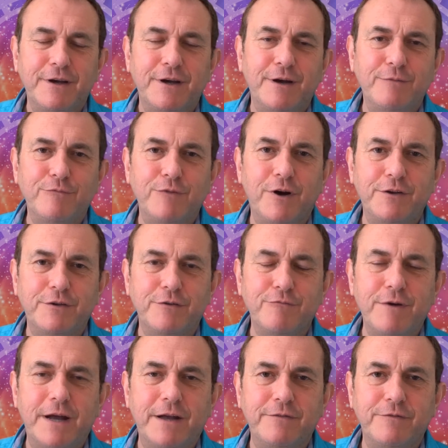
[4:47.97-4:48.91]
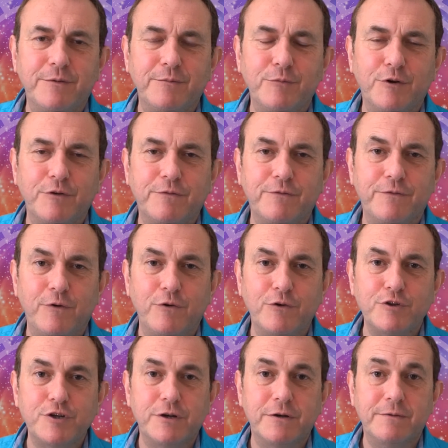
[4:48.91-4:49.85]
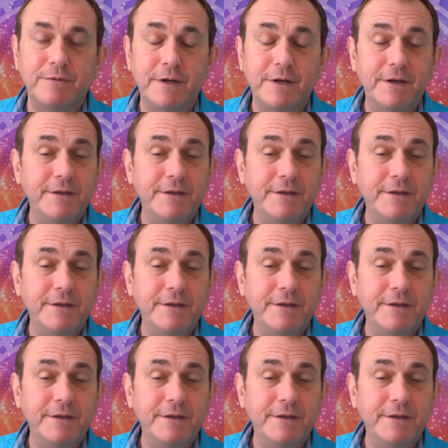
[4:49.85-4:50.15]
and rather random good fortune.